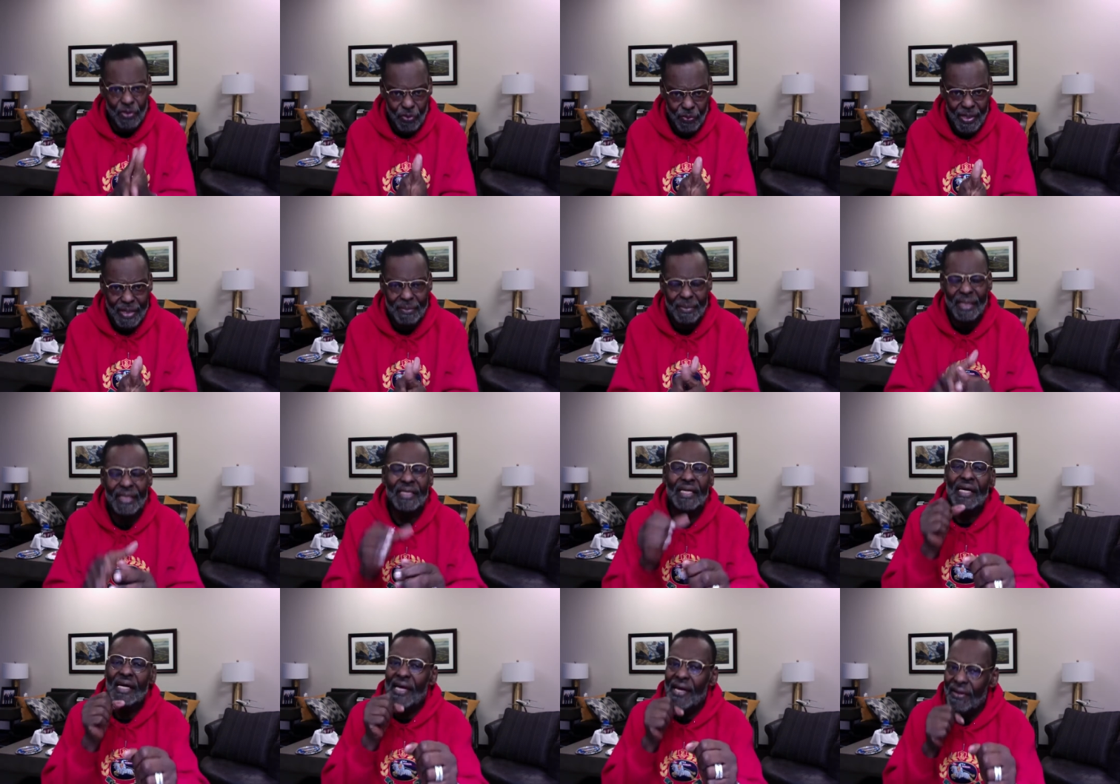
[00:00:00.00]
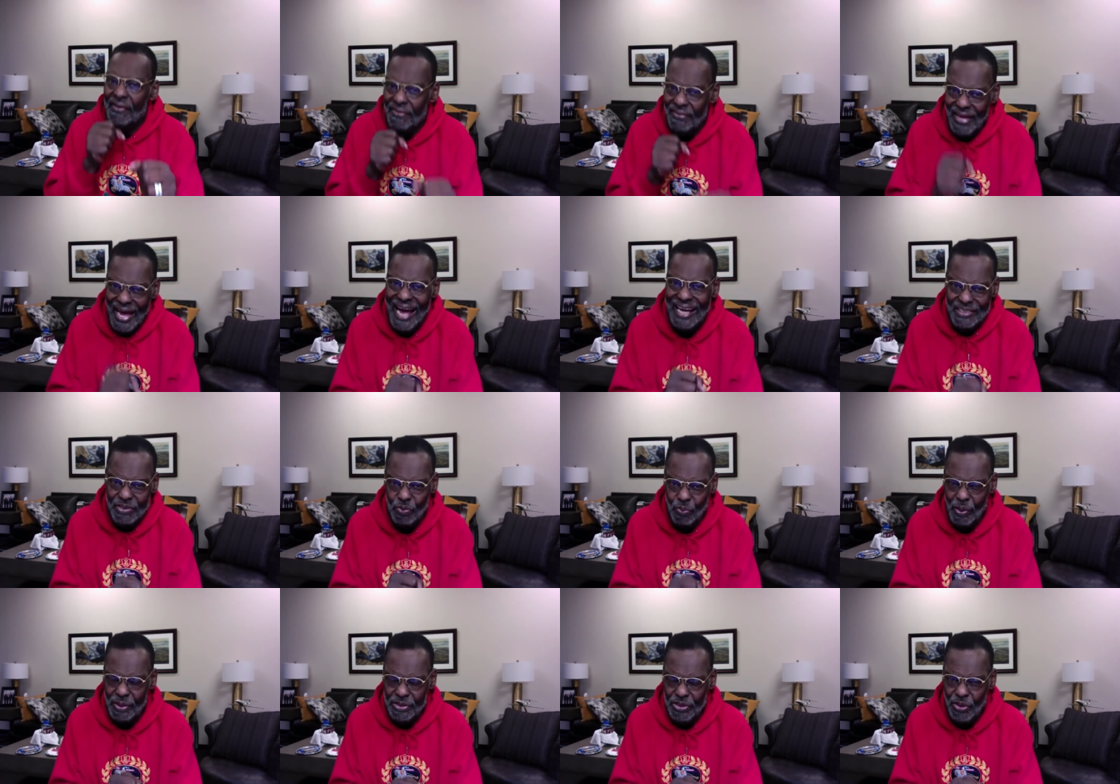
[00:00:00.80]
agreement. That's
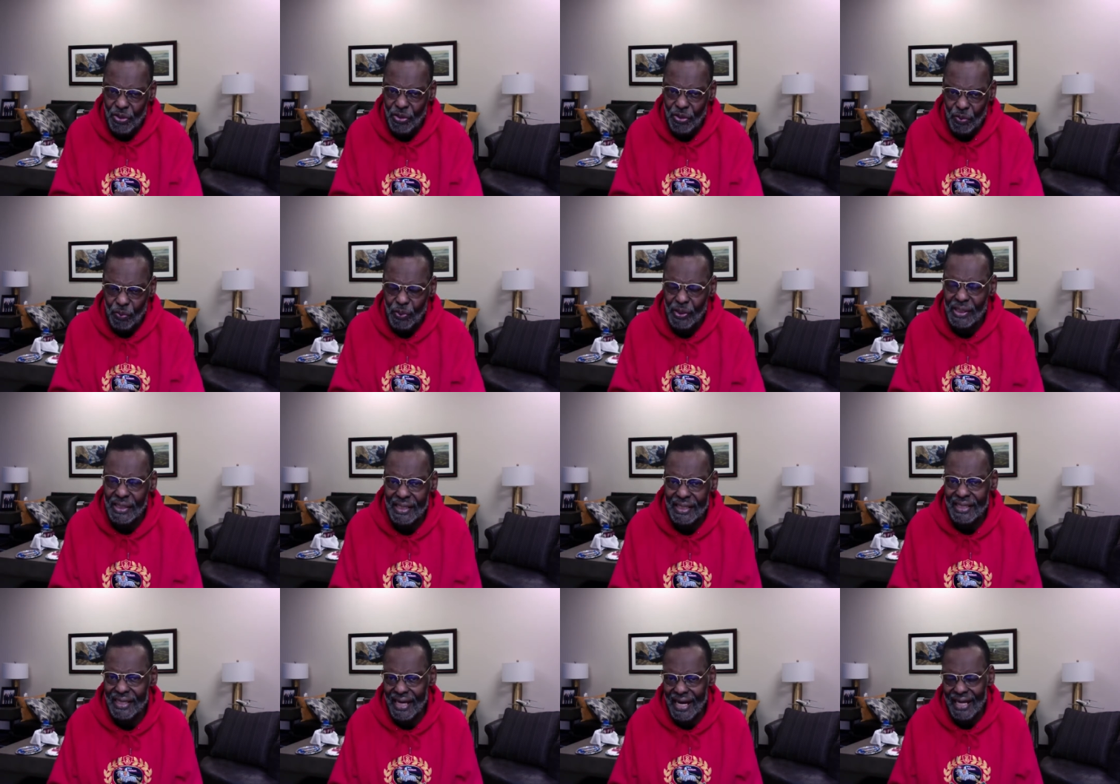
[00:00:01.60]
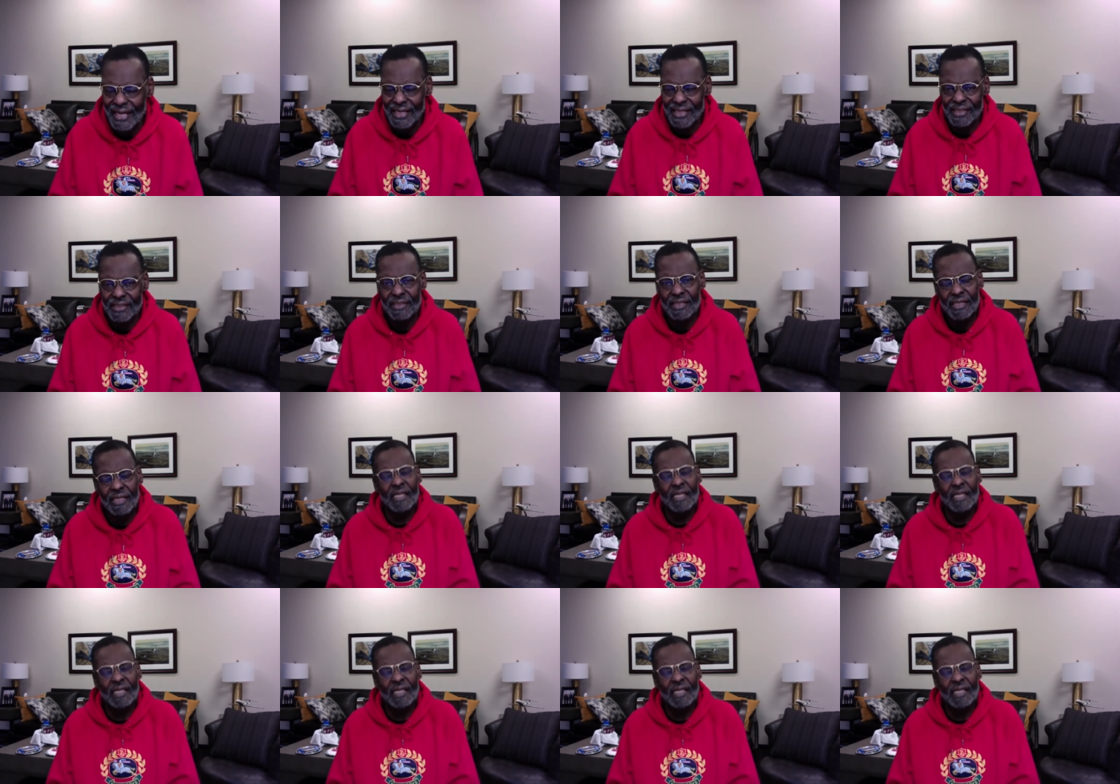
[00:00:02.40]
what's going to really get it.